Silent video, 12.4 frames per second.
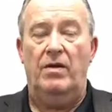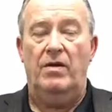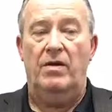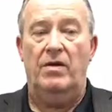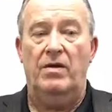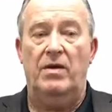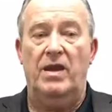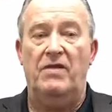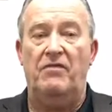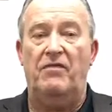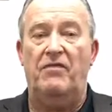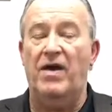a
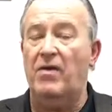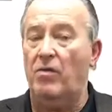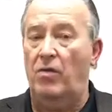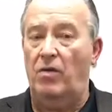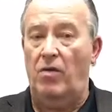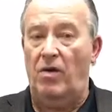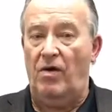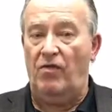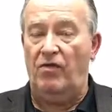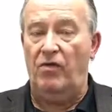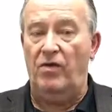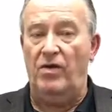federal
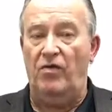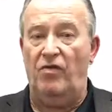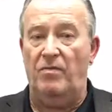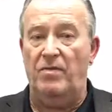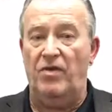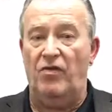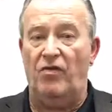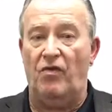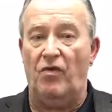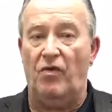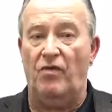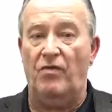lawsuit is to be
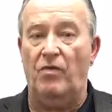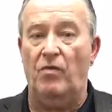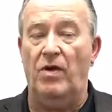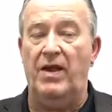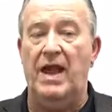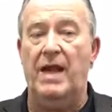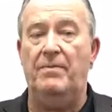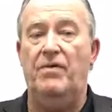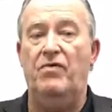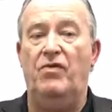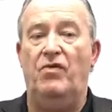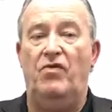served, what
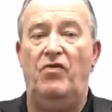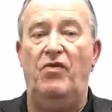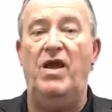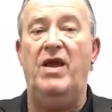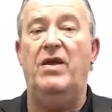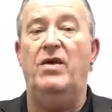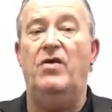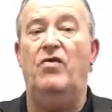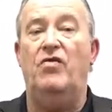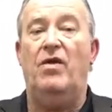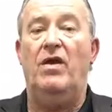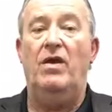happens instead is